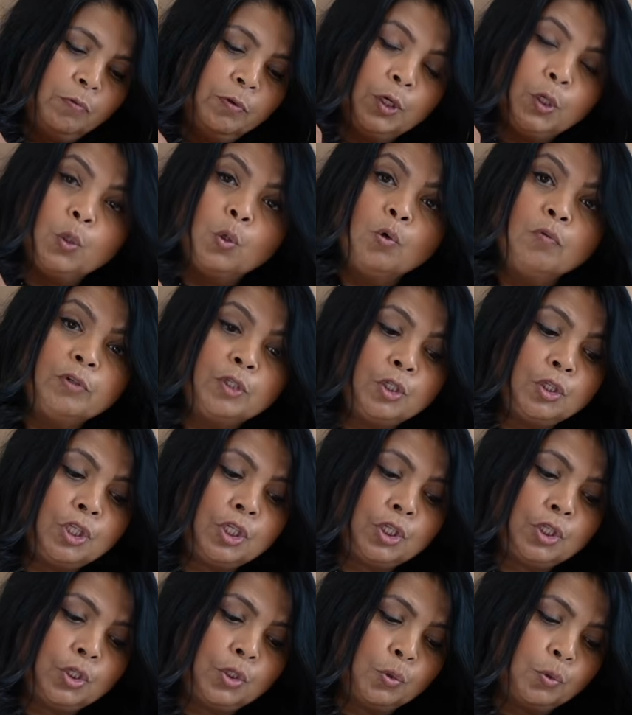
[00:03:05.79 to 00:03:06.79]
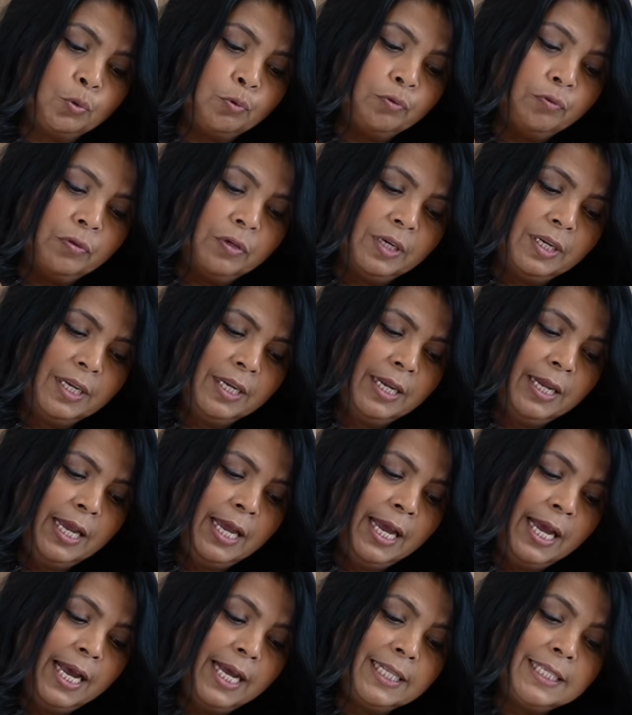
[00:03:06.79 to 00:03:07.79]
we go over to the stove
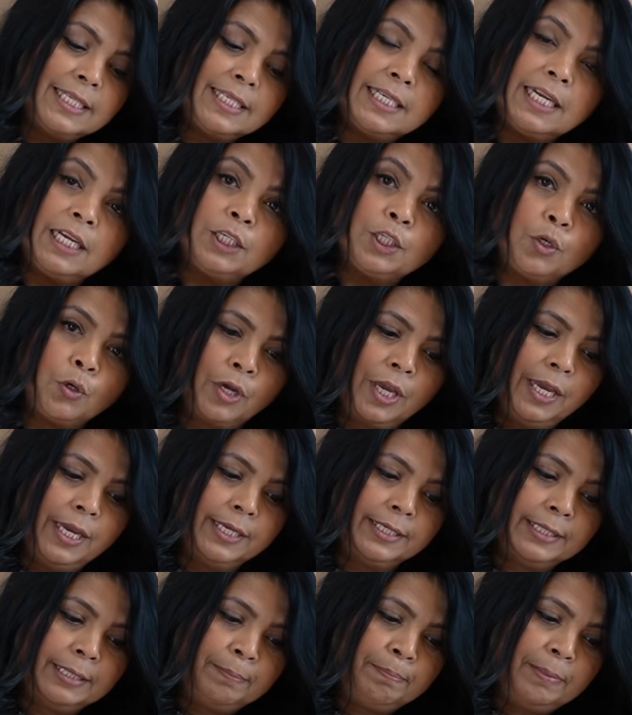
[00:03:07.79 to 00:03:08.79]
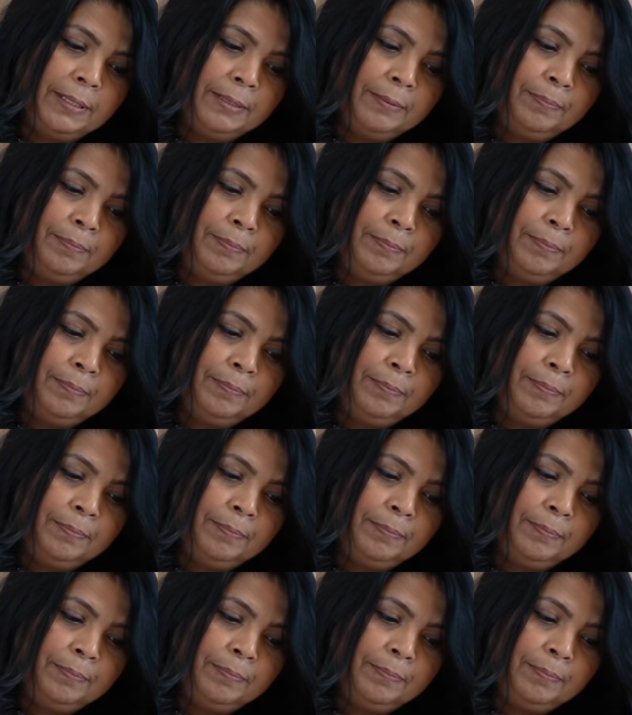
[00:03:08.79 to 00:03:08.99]
and start cooking it up.